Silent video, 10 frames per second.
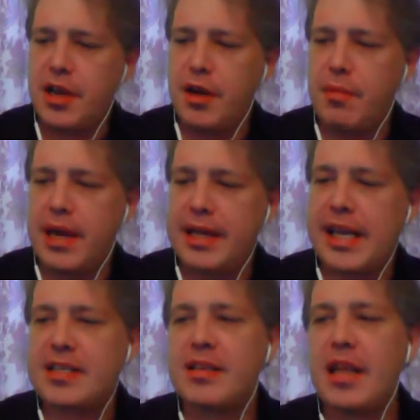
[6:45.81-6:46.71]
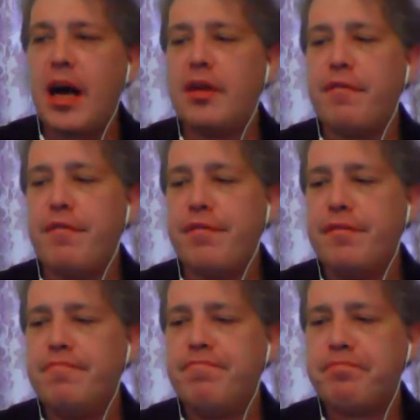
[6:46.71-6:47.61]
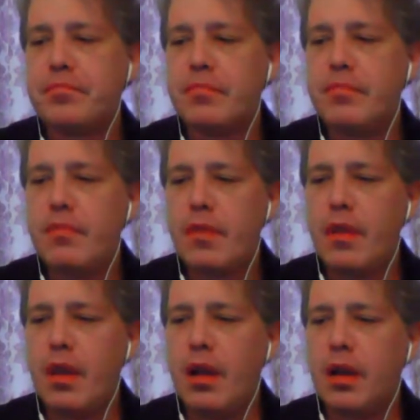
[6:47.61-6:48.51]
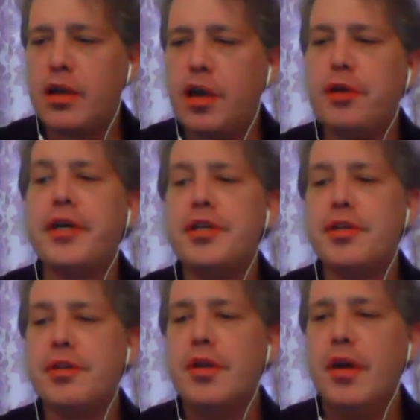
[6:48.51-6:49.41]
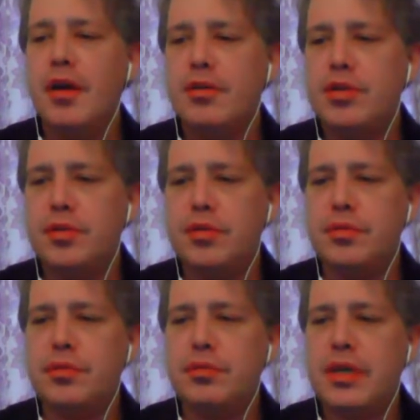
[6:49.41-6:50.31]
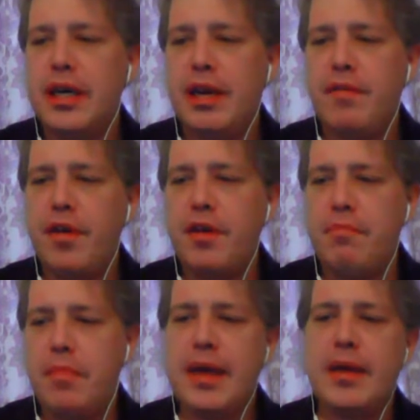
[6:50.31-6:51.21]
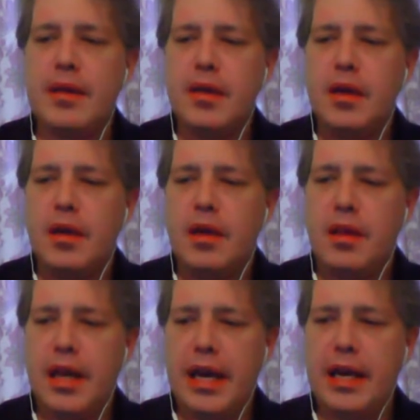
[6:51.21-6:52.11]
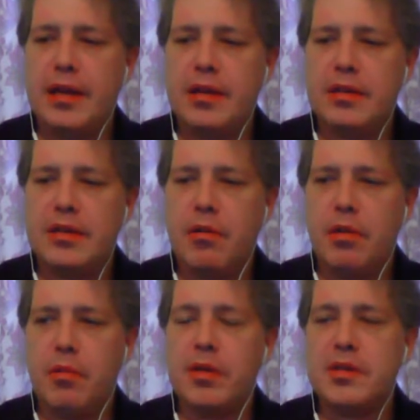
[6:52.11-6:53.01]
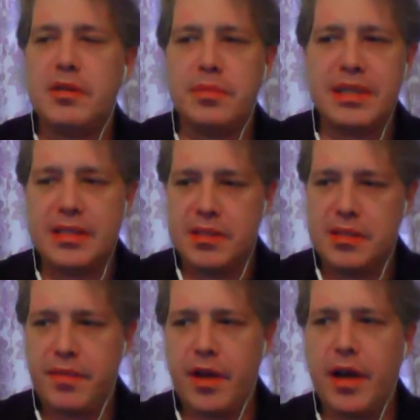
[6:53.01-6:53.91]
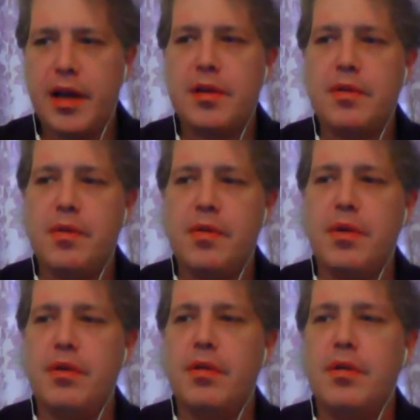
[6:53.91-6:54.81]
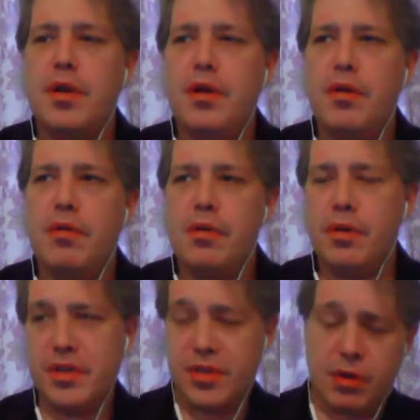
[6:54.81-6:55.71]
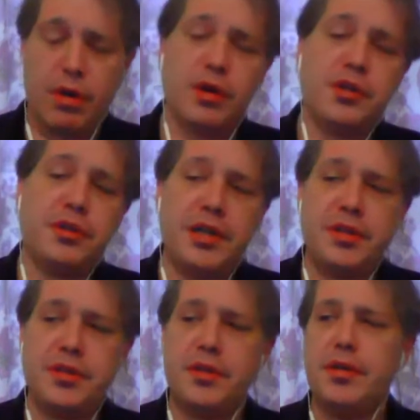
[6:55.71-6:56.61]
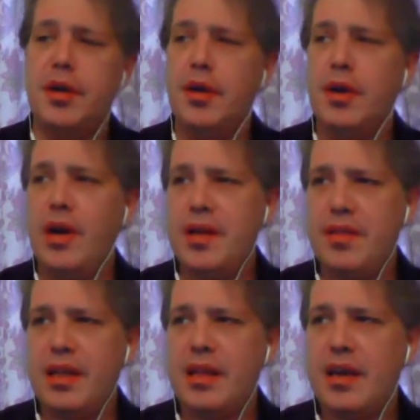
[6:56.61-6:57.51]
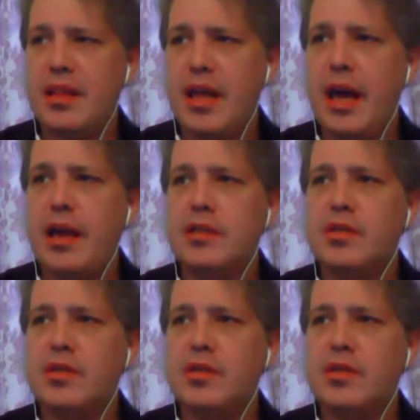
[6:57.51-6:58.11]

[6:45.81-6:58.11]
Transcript: It takes a lot of courage to kind of admit that someone wants to be sissified or or is a cross dresser, anything like that.